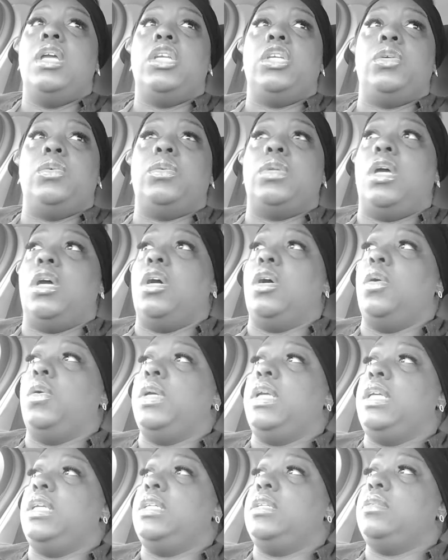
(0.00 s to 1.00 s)
You know,
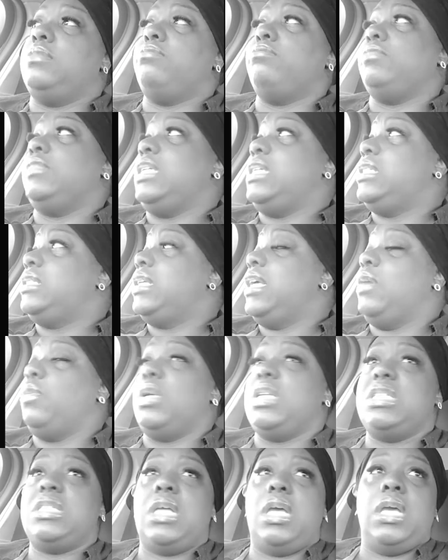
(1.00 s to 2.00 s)
he he said
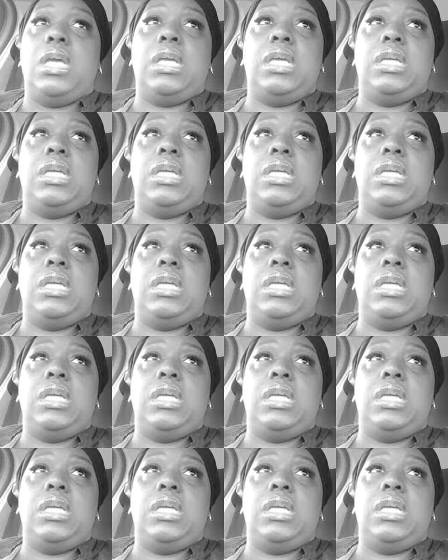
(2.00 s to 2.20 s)
what he said,